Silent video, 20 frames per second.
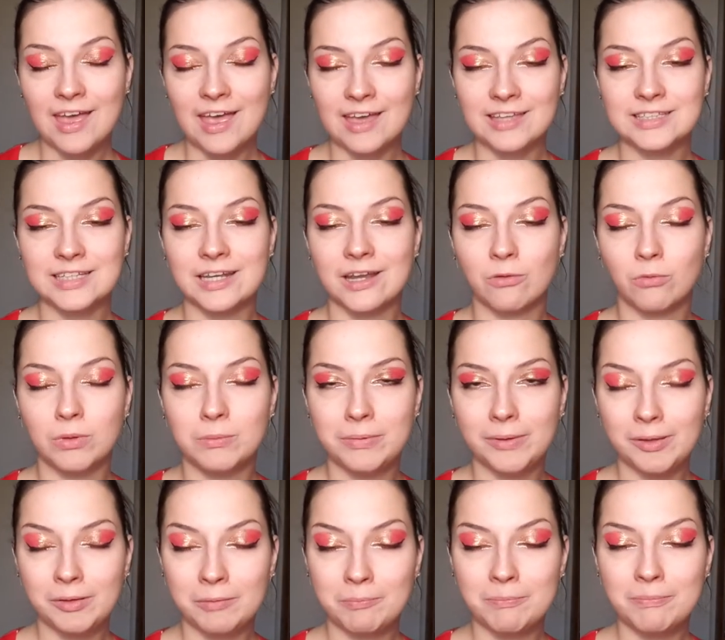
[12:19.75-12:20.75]
and then I will
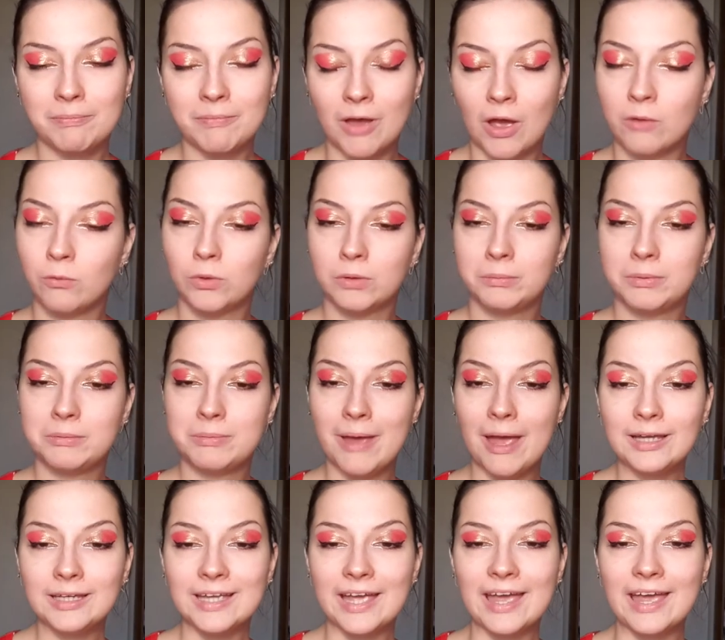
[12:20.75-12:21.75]
be I will be
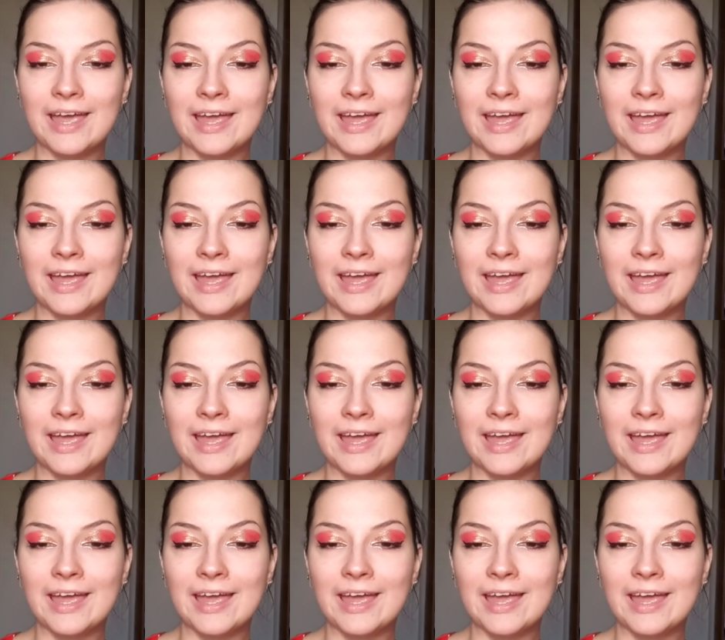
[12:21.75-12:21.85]
back